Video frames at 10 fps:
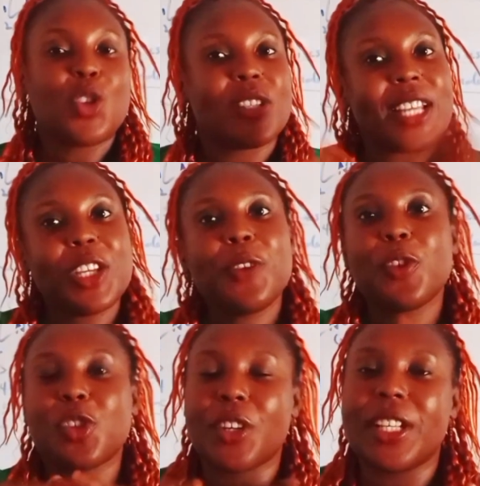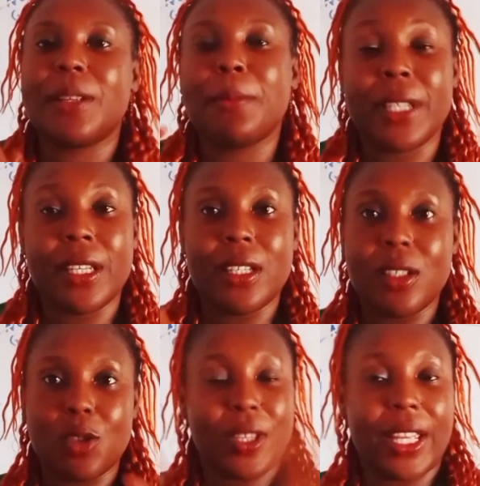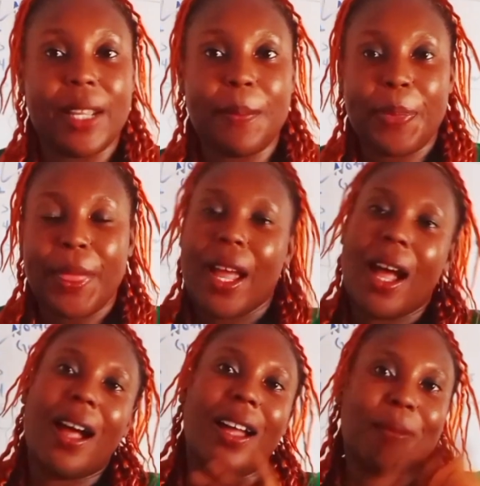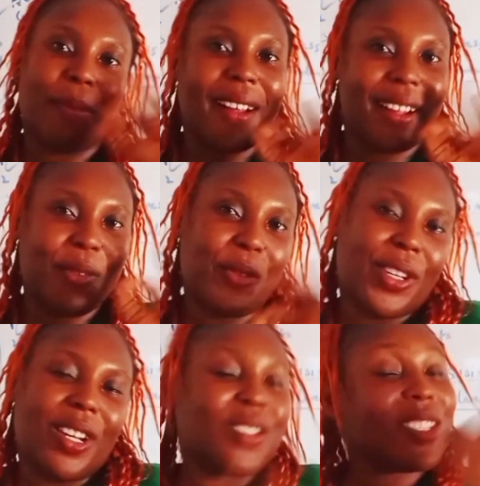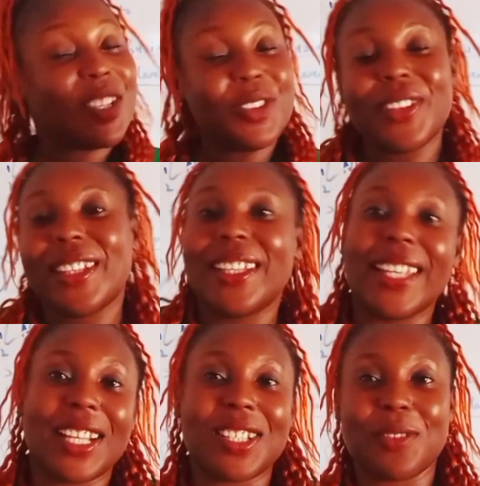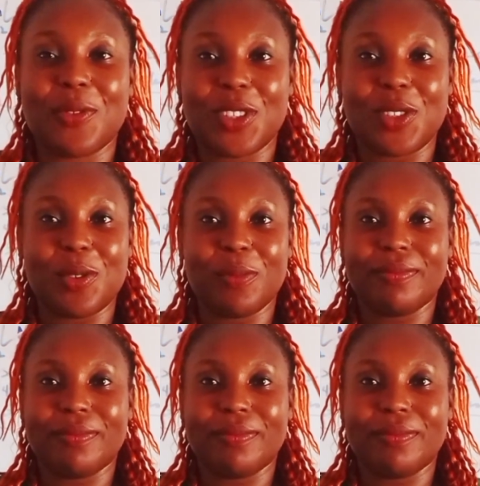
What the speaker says: So thank you for joining me today, and bye for now. See you in the next video.